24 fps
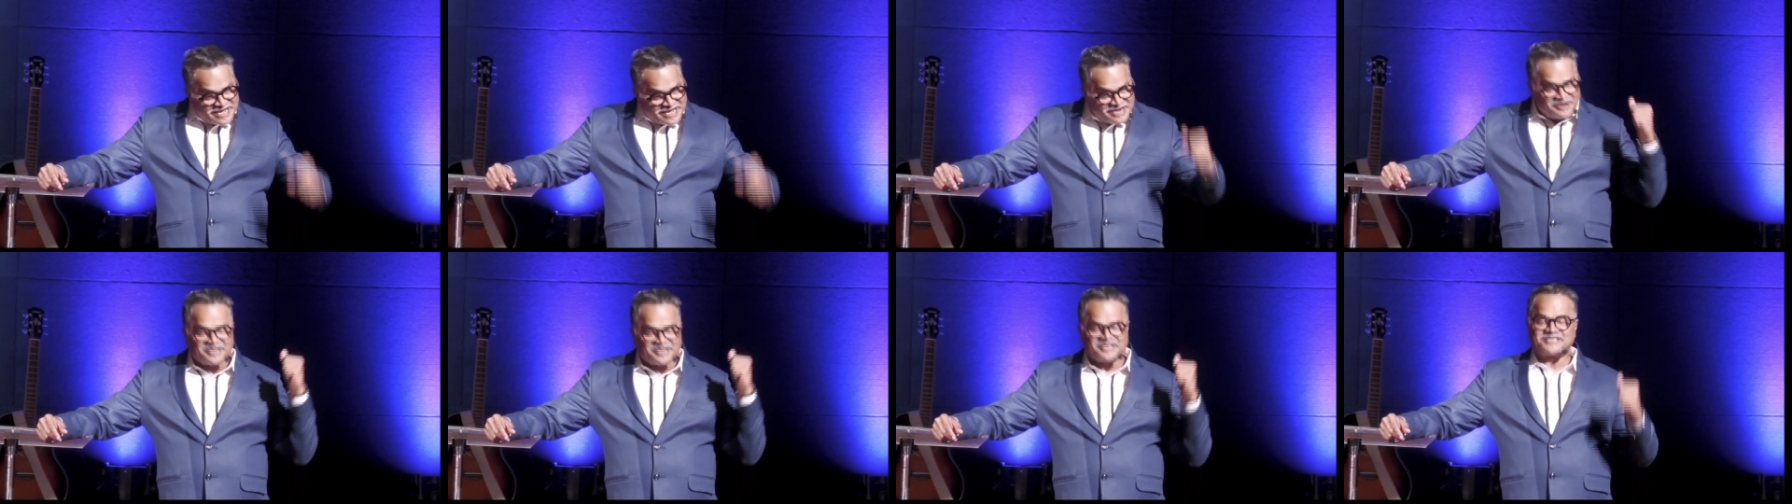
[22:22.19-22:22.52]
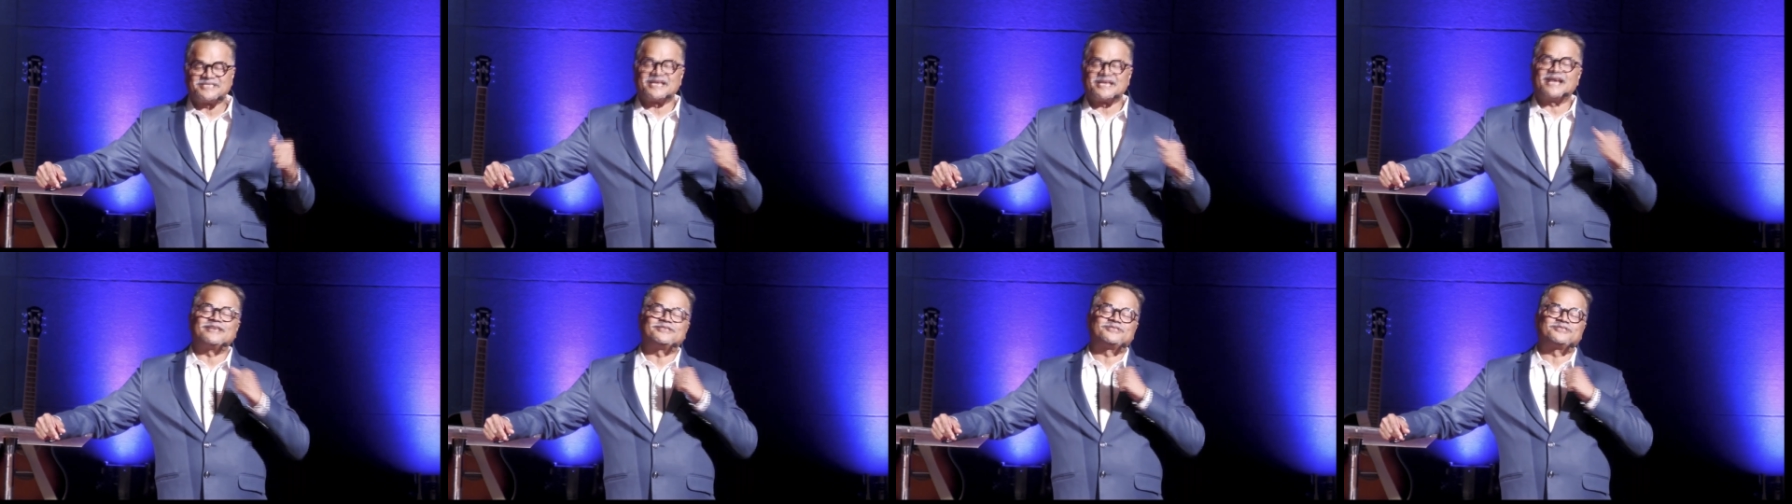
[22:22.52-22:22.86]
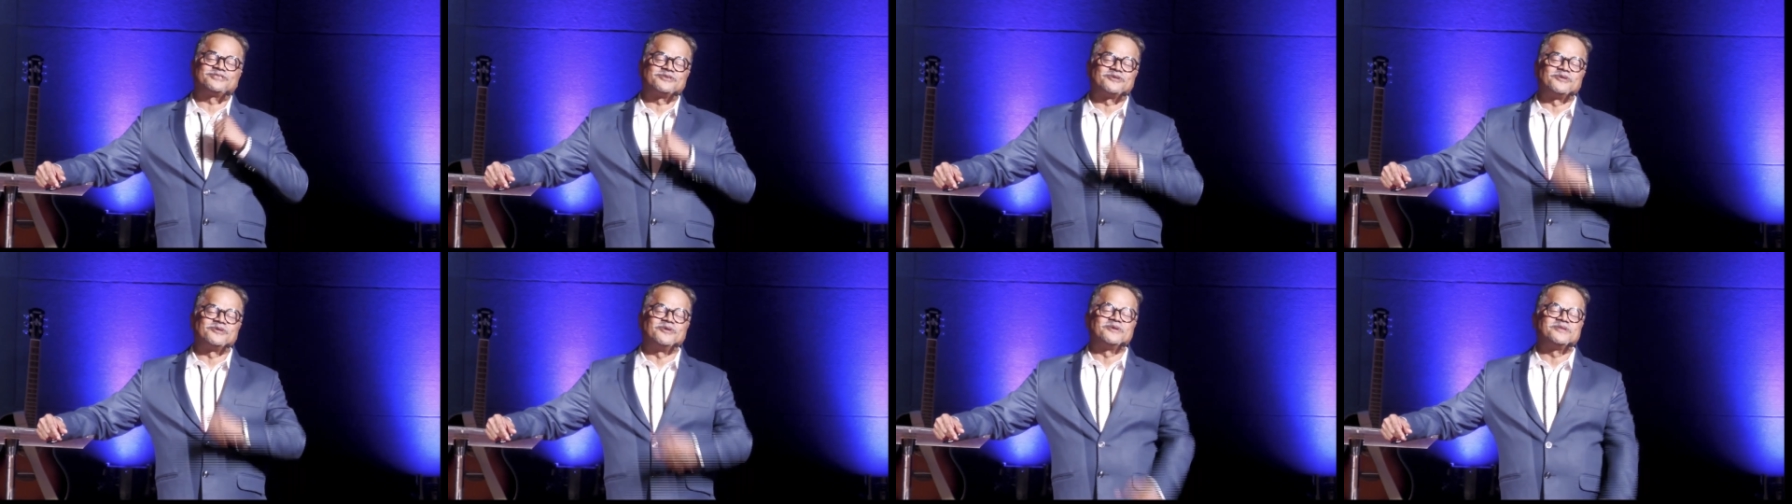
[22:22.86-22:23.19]
he had a chance
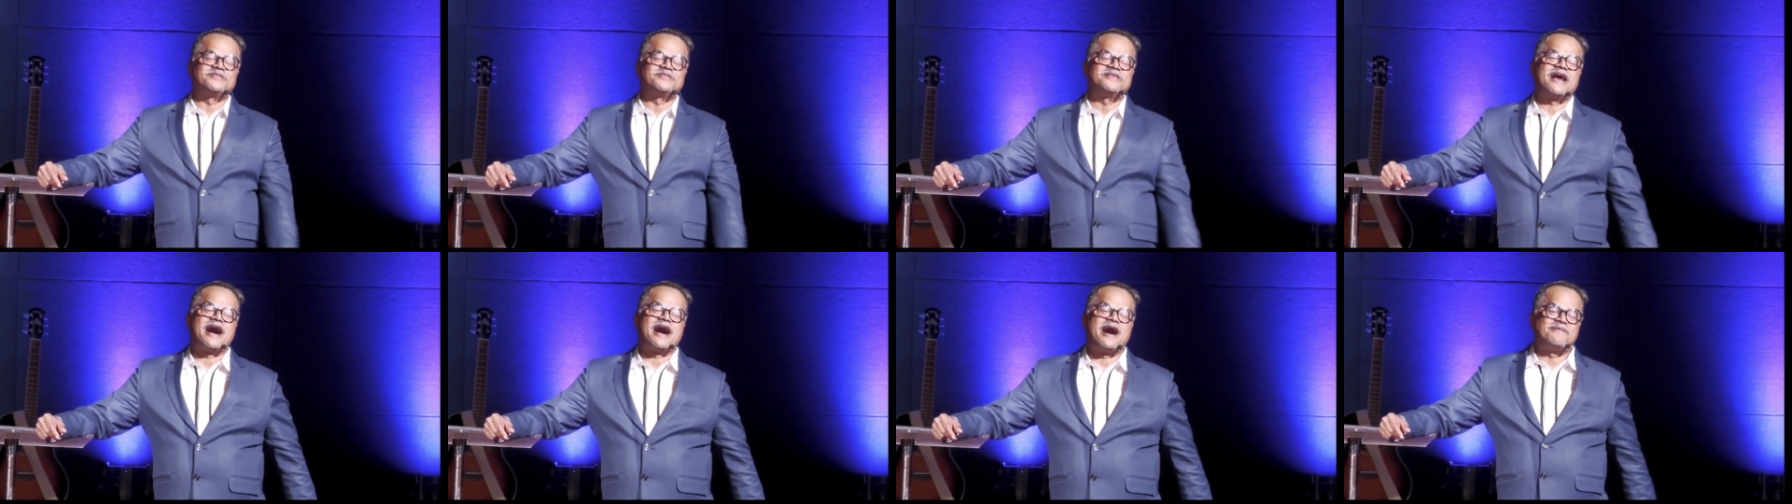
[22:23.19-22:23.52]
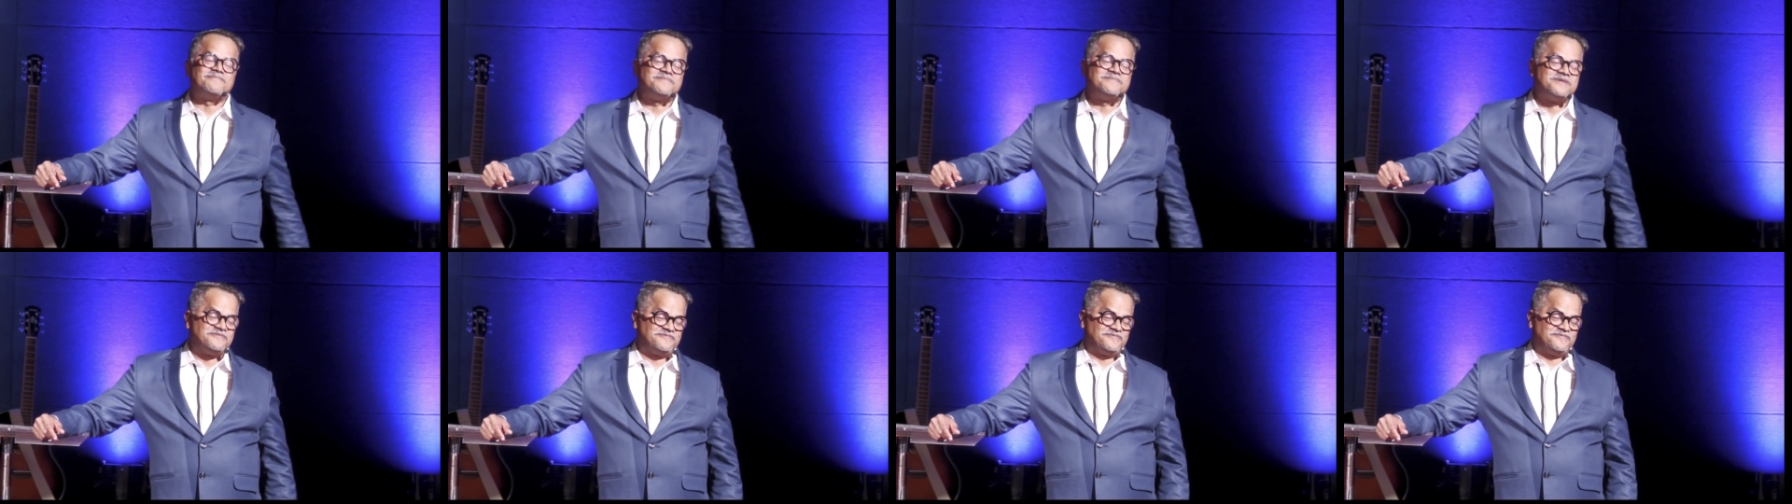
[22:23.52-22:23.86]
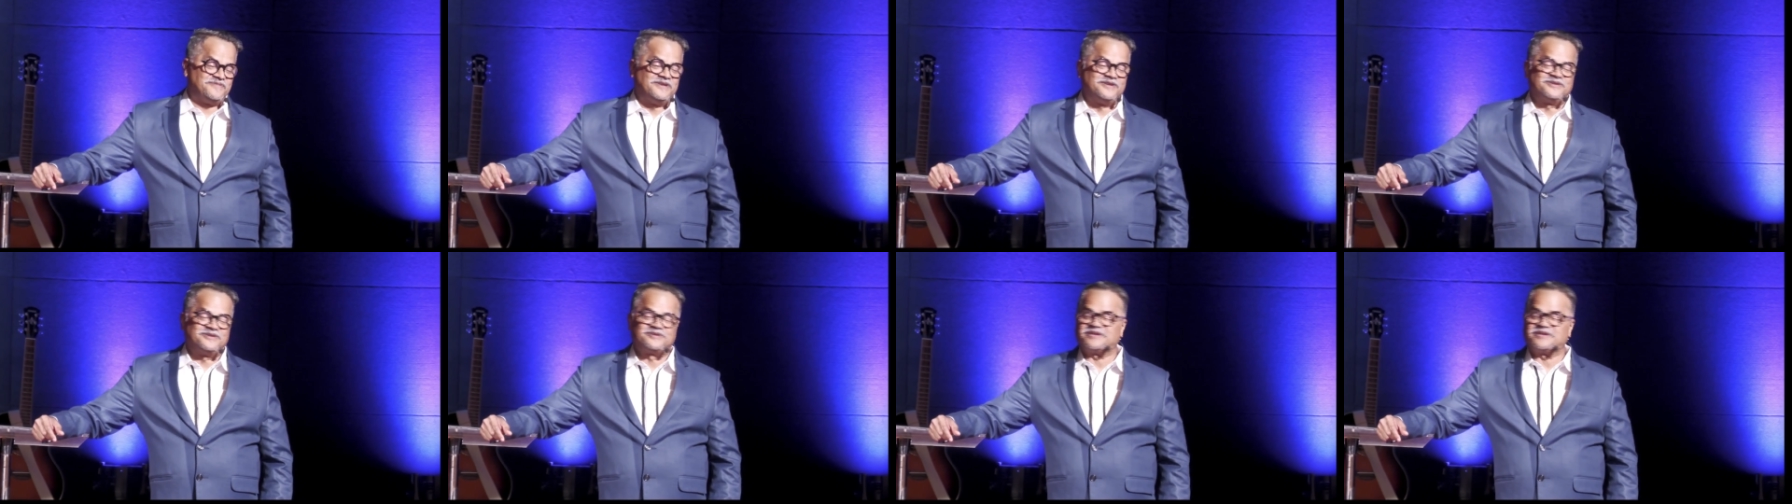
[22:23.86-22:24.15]
to go to the army field